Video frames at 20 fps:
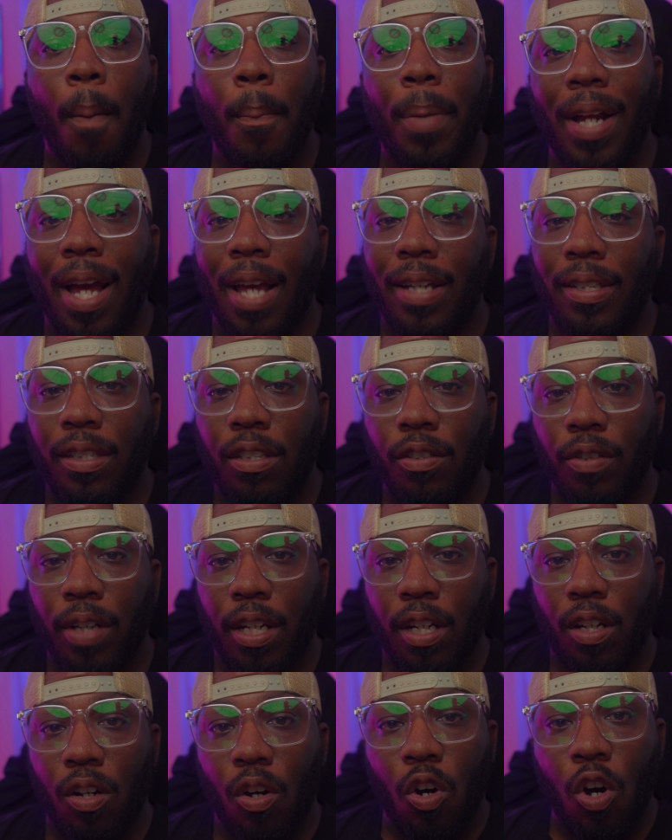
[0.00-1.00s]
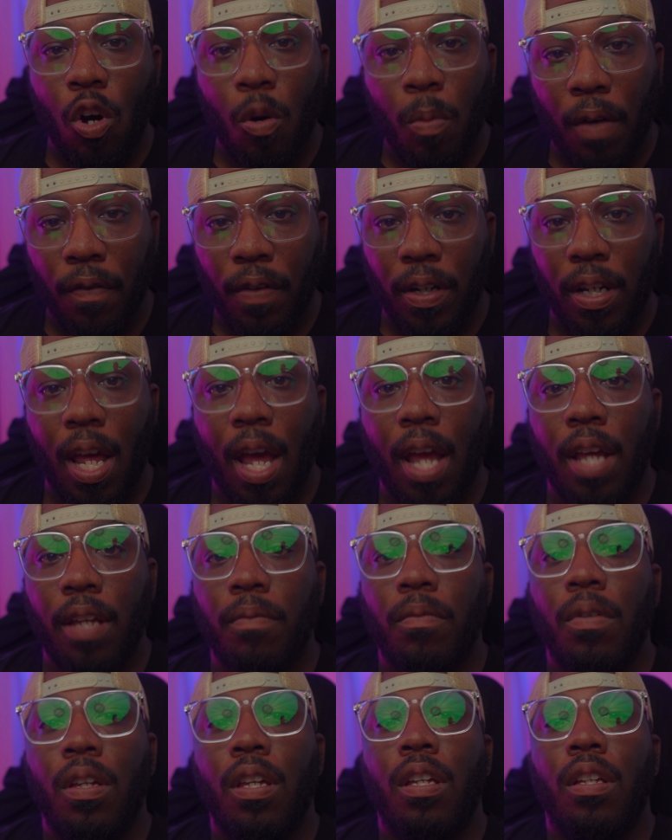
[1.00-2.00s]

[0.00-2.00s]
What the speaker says: But I still get to go home every night,